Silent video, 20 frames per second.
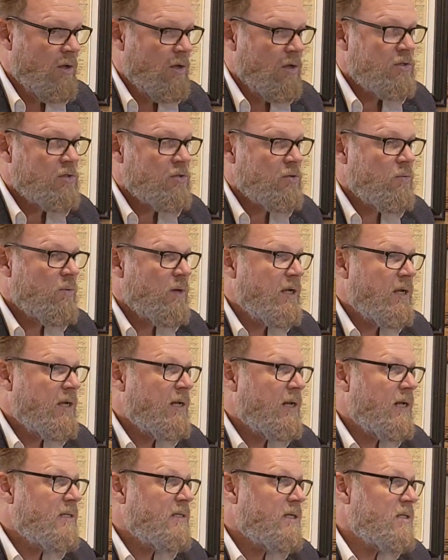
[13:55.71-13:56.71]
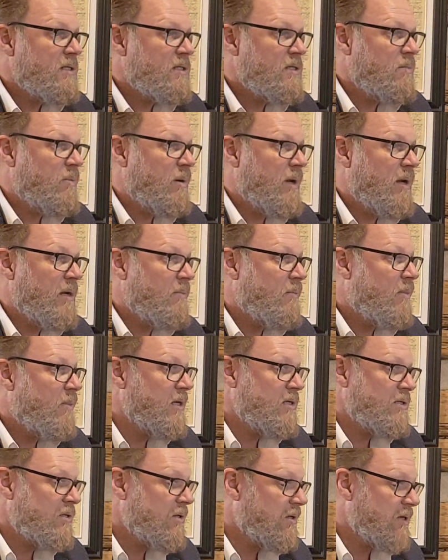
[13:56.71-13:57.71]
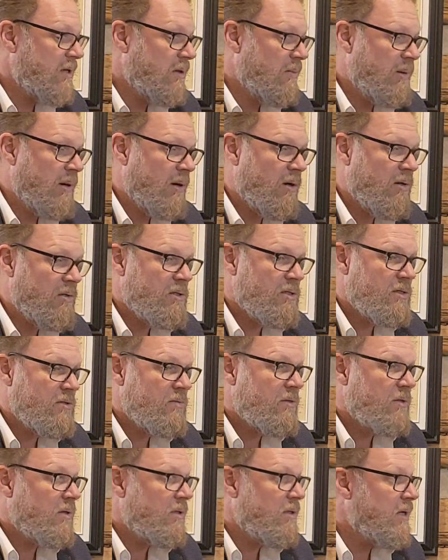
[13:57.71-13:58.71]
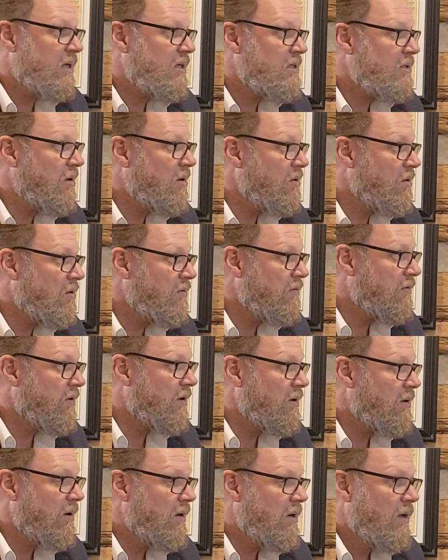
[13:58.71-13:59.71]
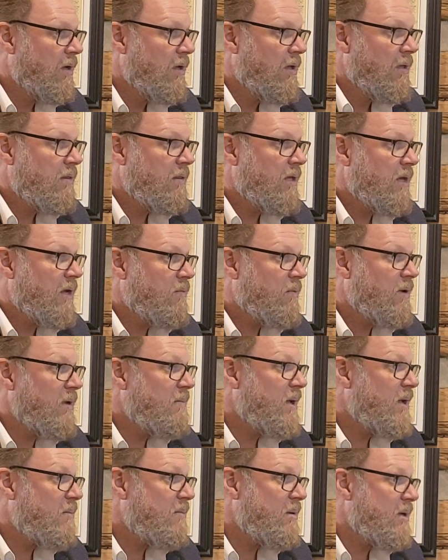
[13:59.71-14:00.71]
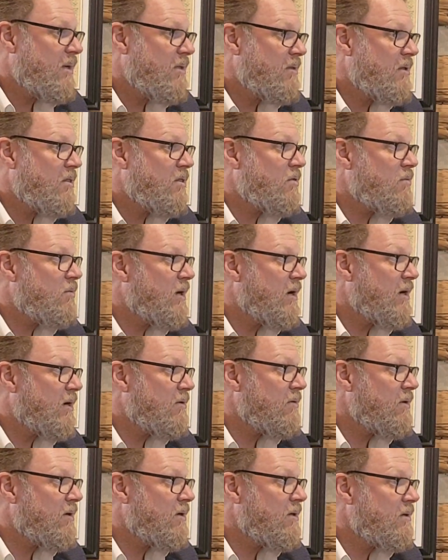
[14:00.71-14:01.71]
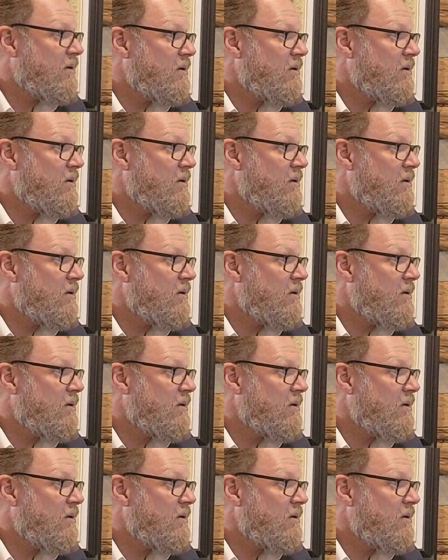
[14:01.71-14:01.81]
So we can anticipate, based on comparisons with clinics all over, that we may be in the 300,